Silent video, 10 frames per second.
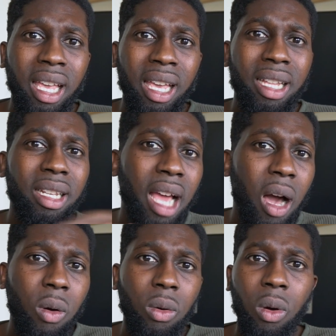cut
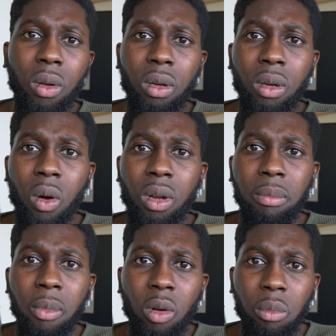down
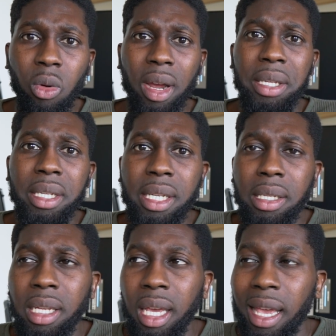on
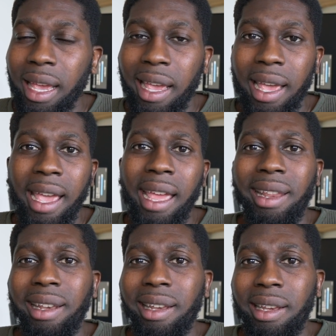prices.
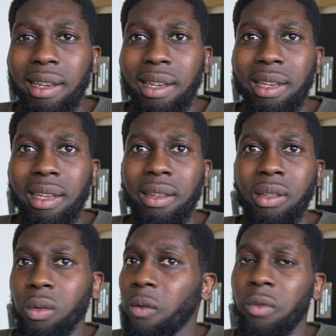And
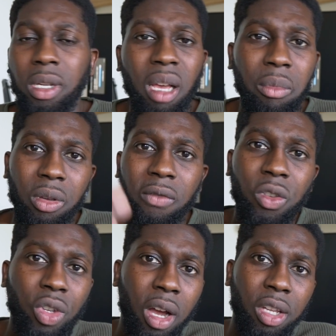so, for example, if
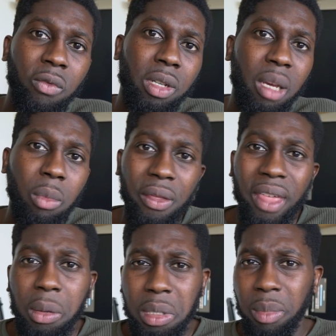you charge, for example,
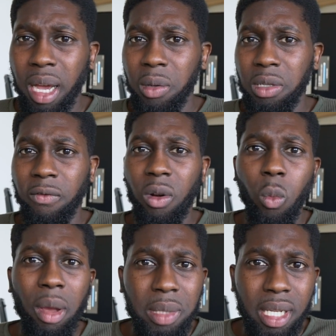£1,000 for a
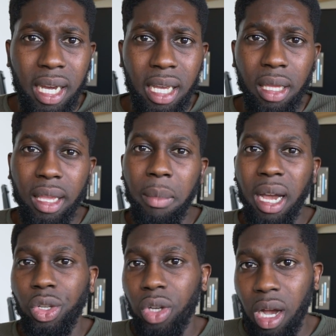website, they
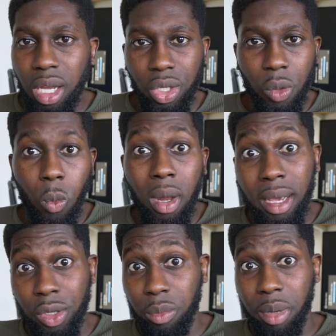might charge
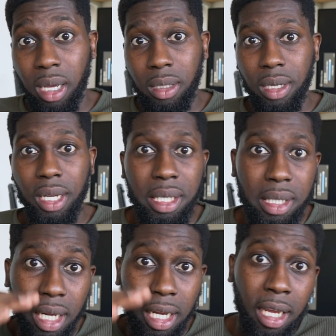£100. So you can
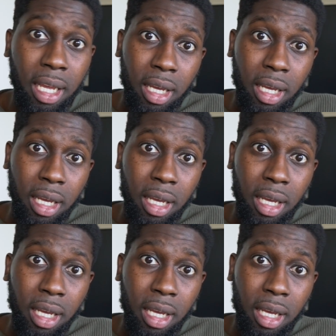see,